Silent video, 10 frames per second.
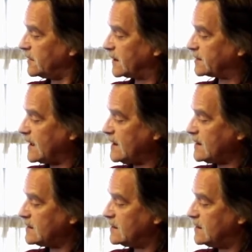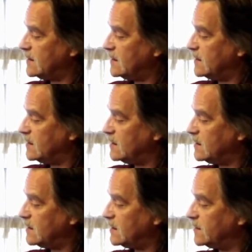that,
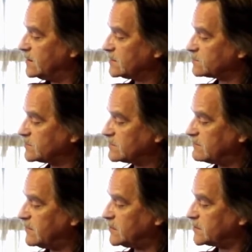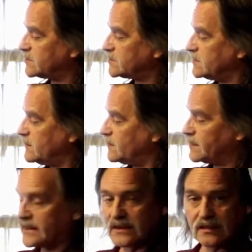and this was in focus.
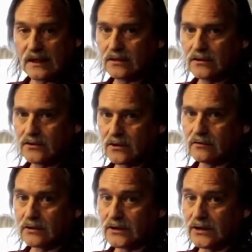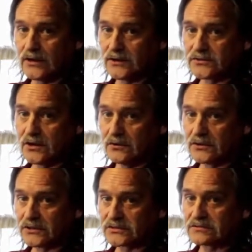And I learned over the years doing
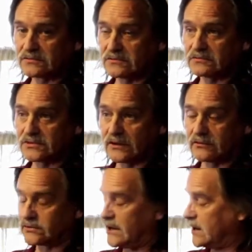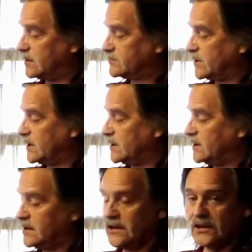this several times that
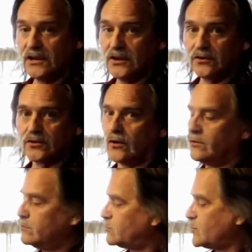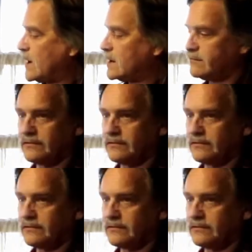don't try to